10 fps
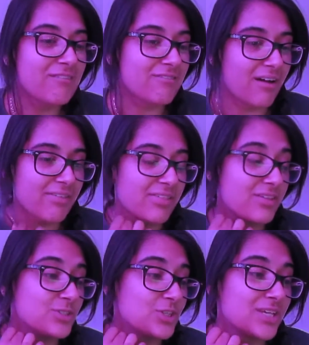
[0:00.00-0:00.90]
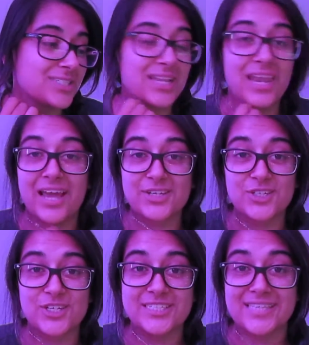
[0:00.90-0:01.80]
rather than just
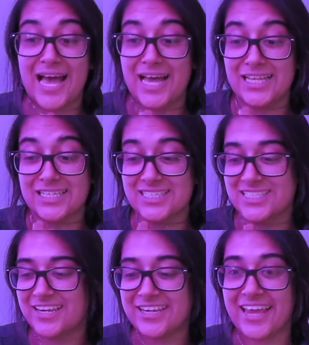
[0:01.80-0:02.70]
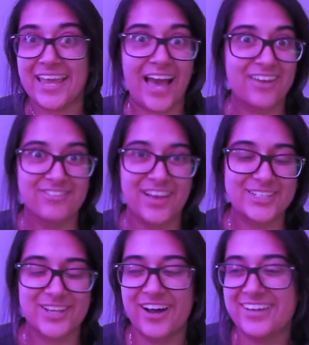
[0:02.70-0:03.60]
lectures and studying and
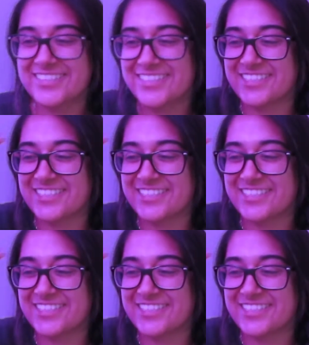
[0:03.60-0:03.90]
flashcards.